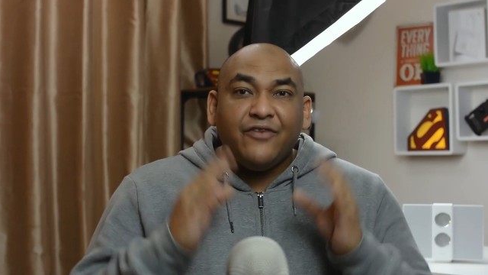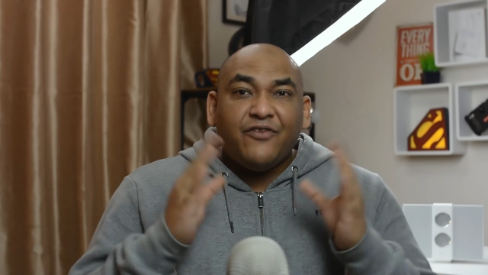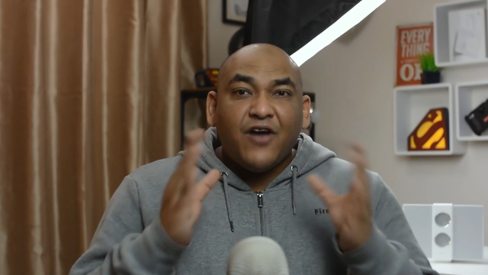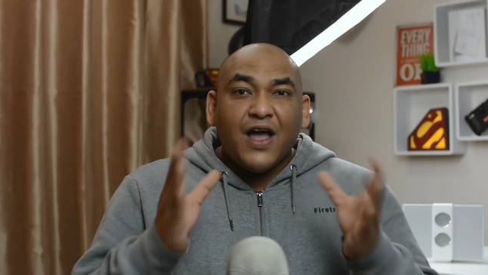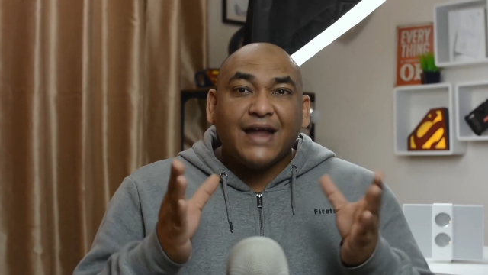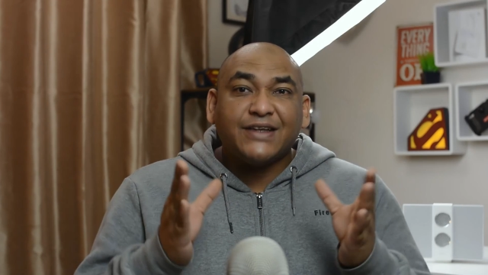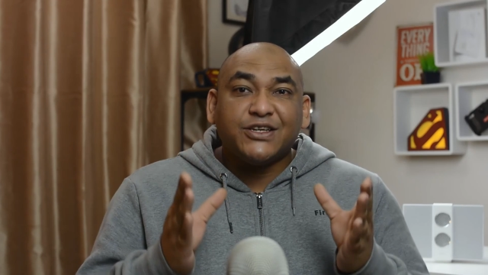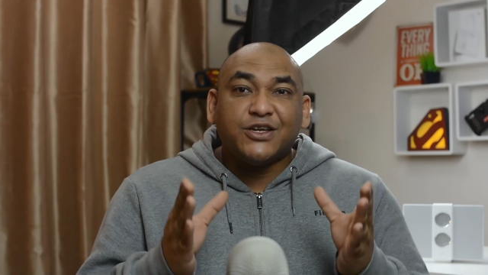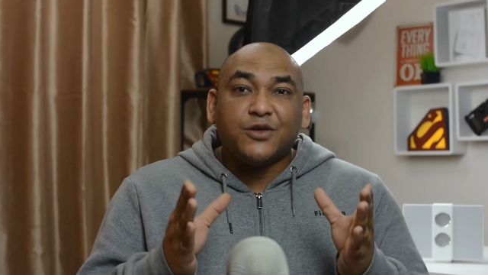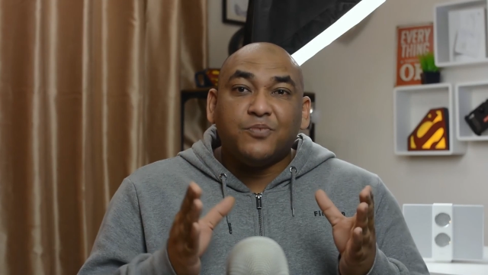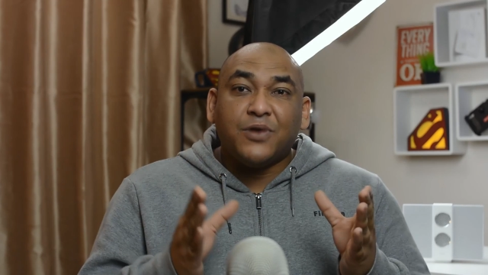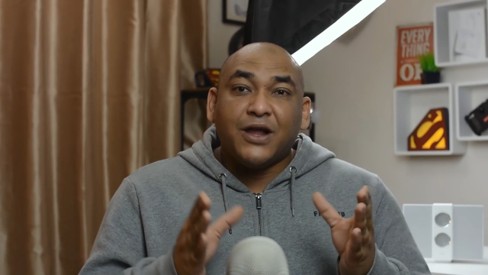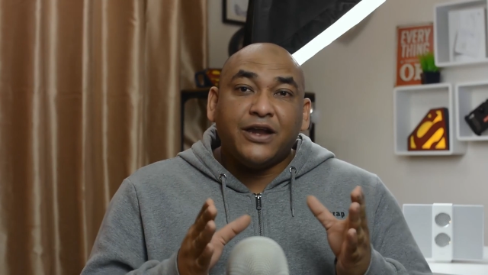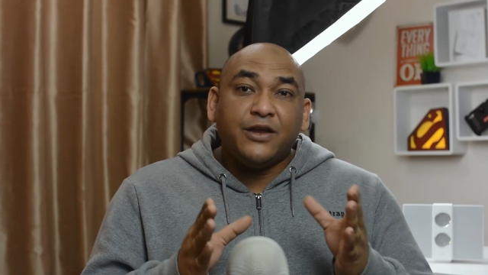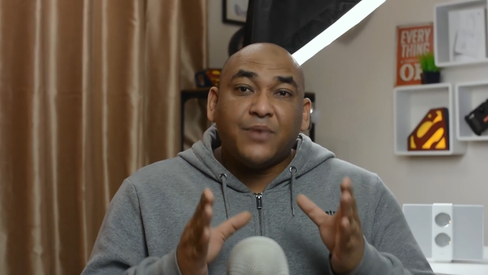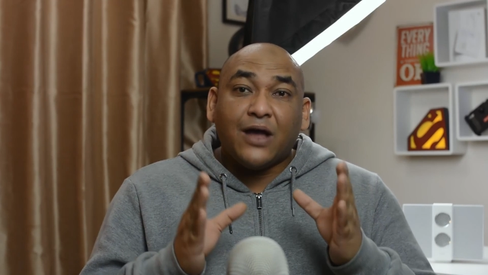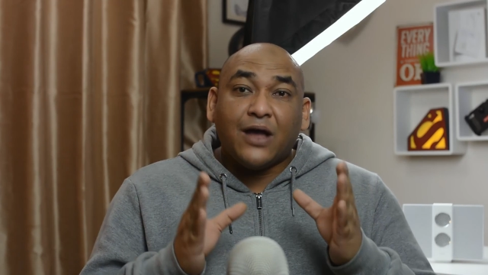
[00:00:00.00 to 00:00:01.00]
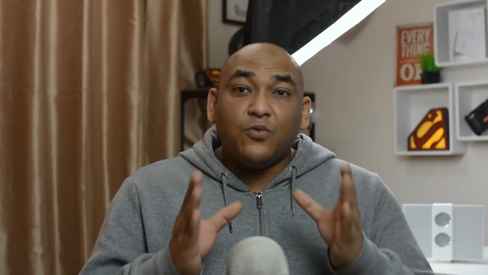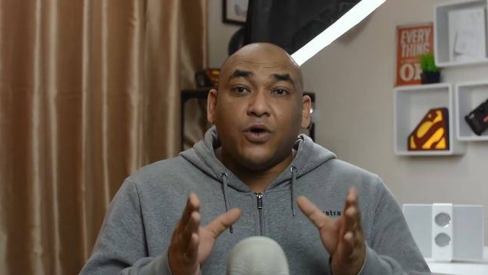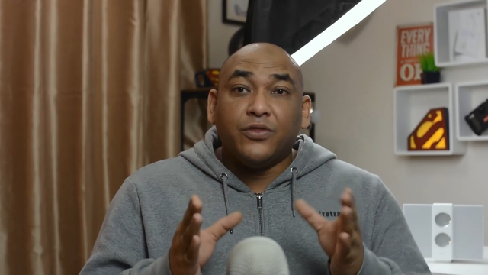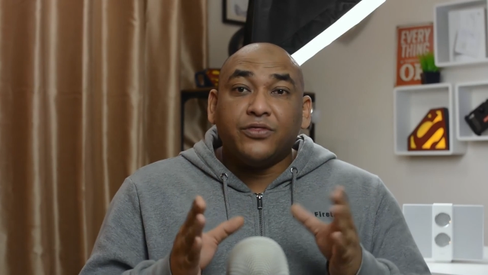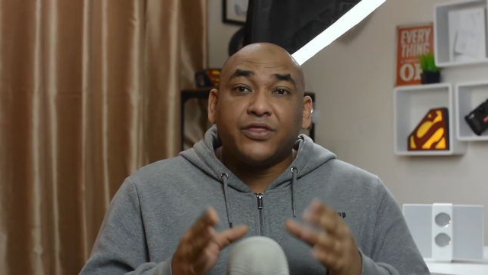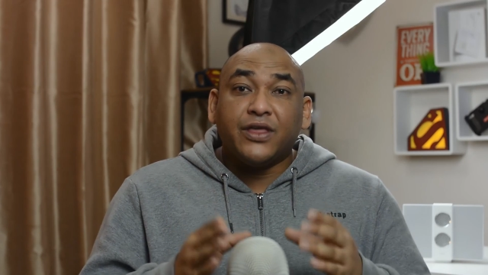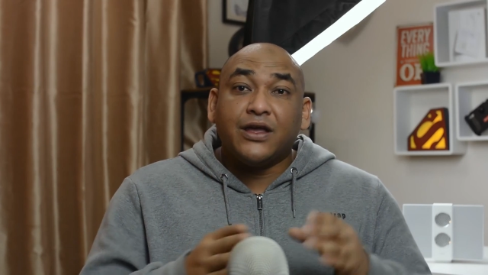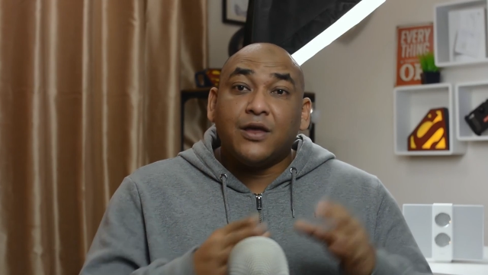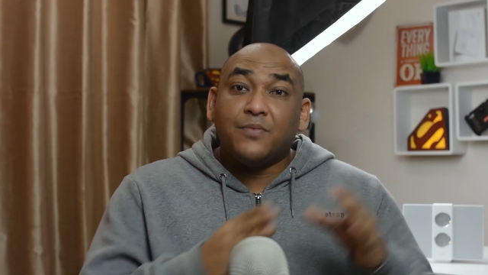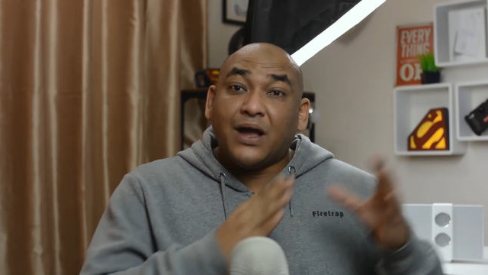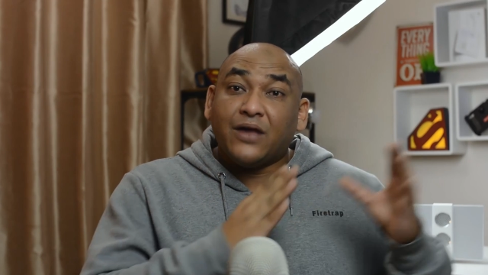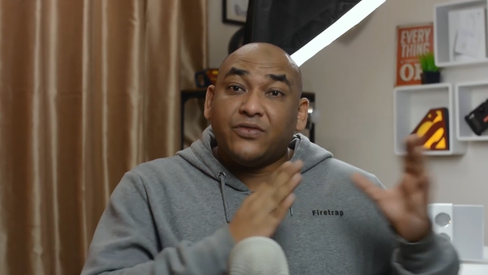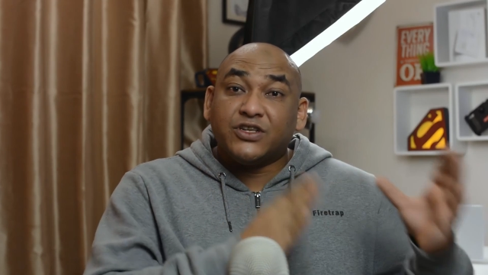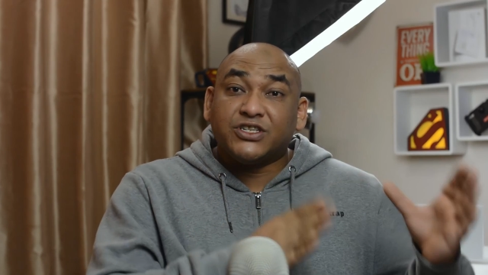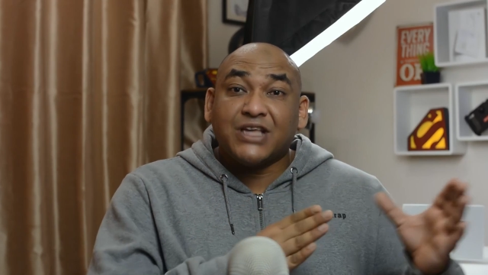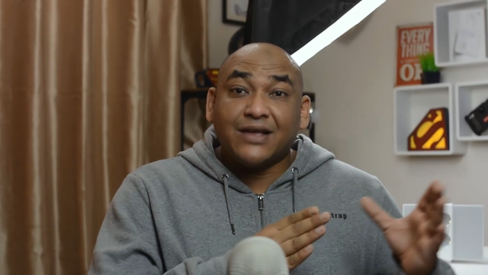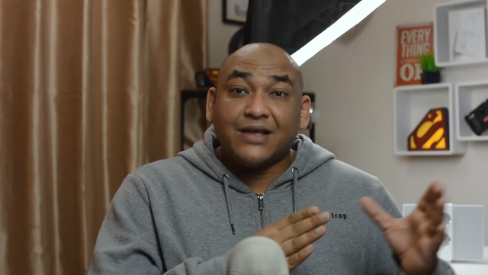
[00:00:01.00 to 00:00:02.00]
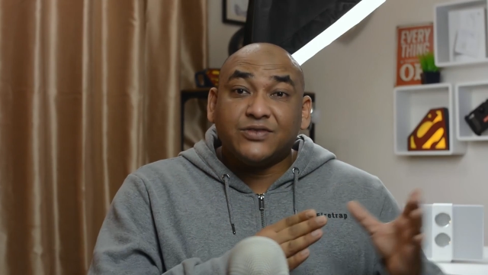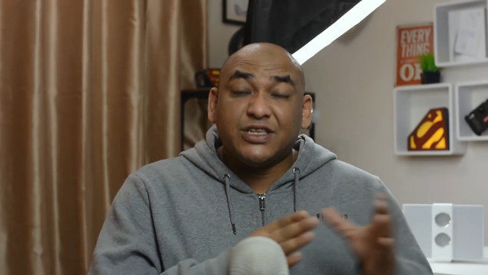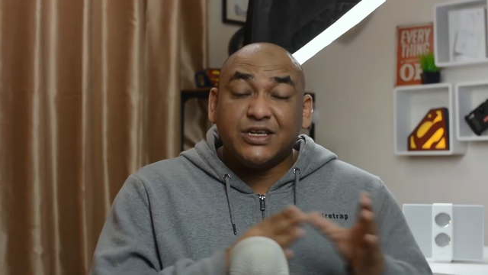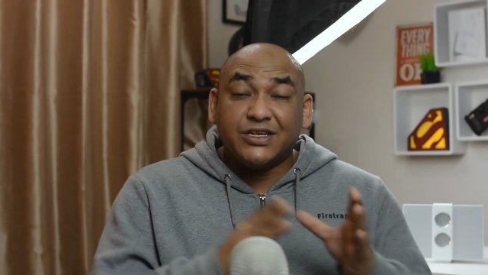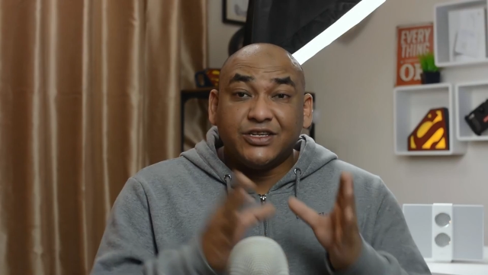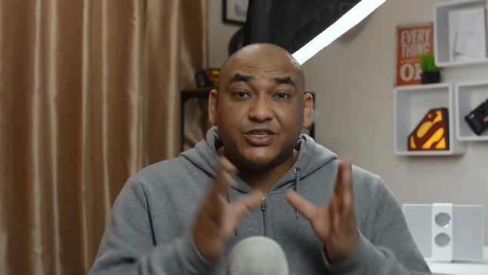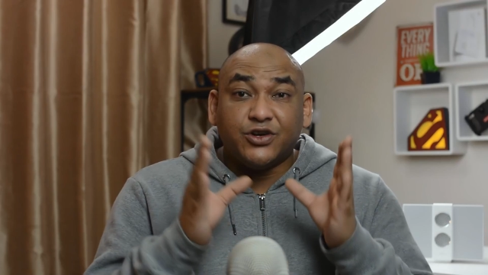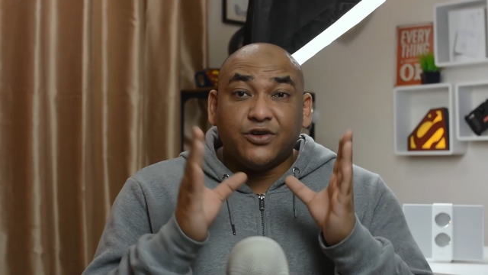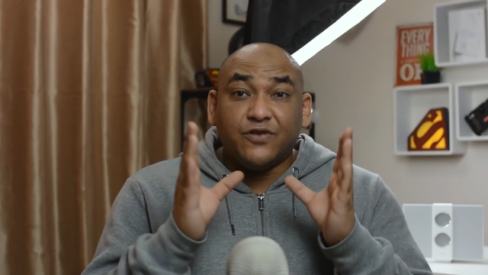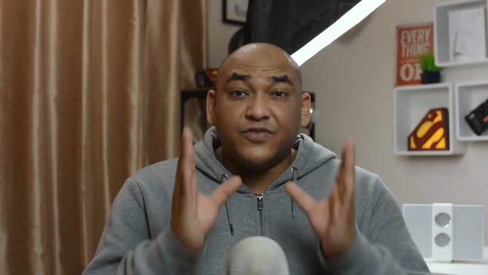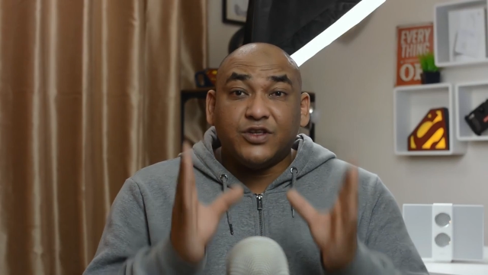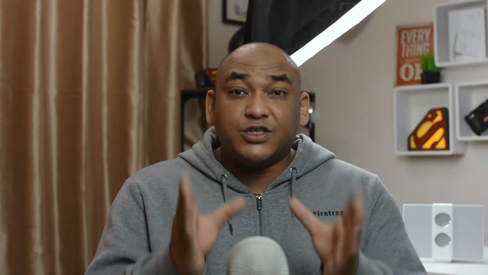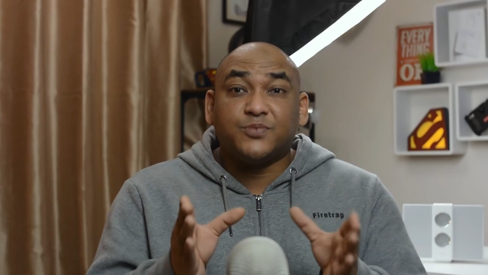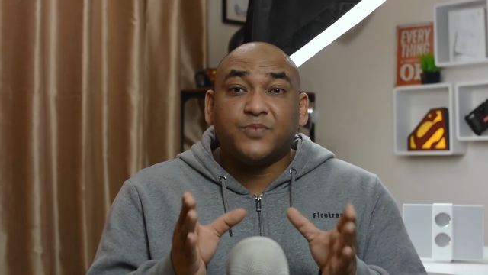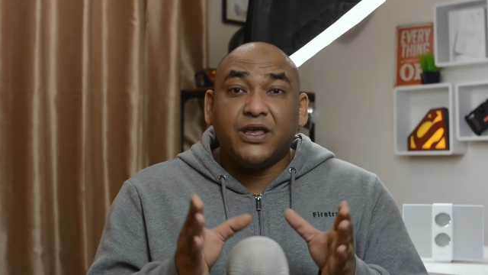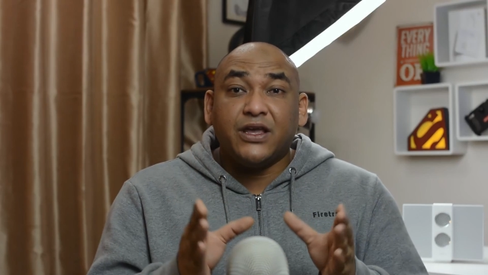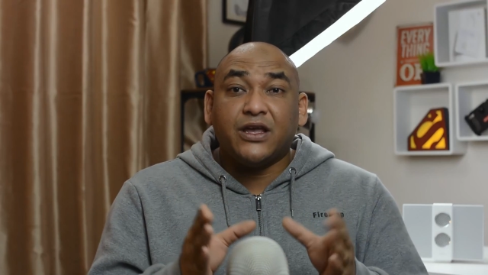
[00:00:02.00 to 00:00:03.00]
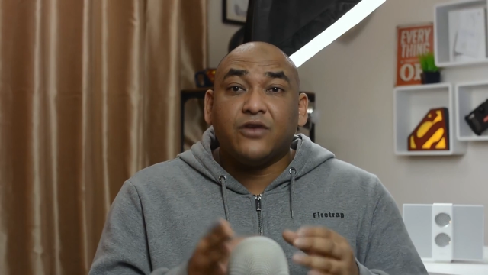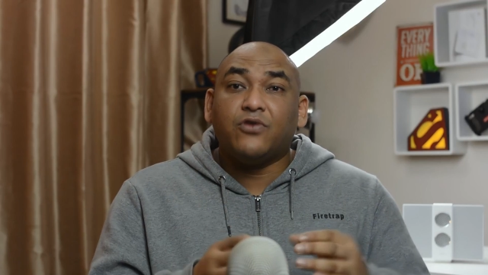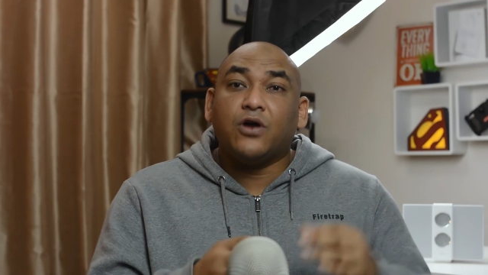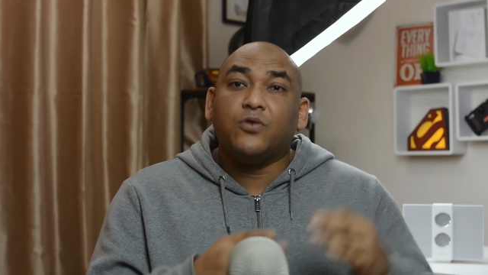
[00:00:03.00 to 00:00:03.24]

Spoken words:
If I had to complain about one thing about the sound signature of this speaker,